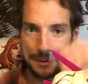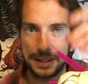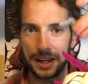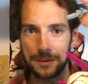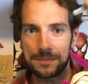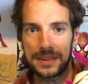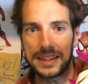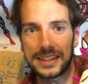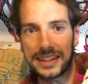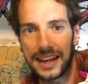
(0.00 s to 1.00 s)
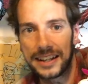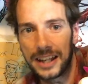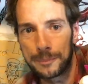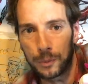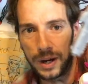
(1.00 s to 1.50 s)
we go. Gun
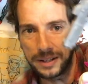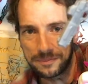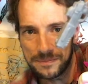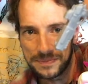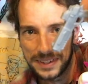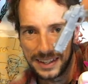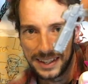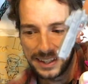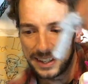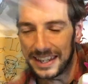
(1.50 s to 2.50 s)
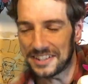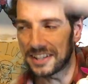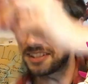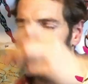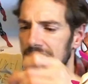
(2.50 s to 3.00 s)
number one. It's
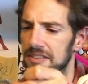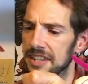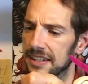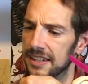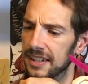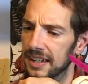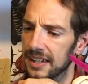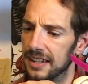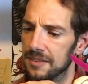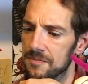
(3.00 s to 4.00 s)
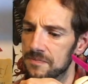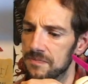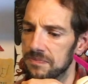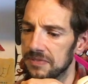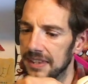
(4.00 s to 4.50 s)
just, I don't think...
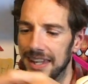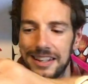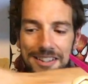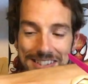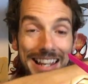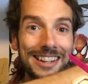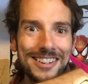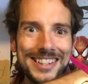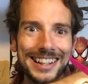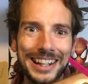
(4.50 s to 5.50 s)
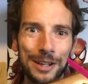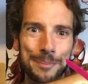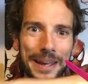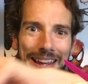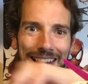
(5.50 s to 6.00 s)
It looks, it looks a little
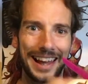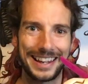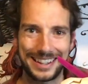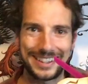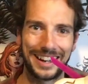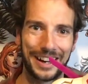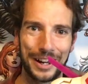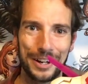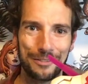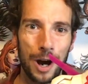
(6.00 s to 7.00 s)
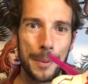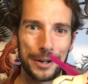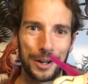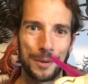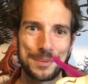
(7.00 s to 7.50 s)
bit like uh,
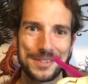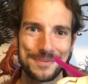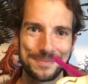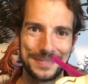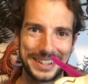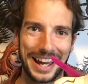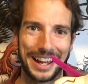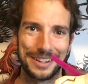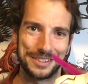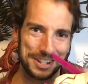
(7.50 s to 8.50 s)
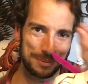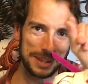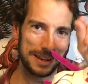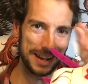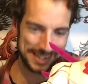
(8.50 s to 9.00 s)
Robocop's gun, just with a, a,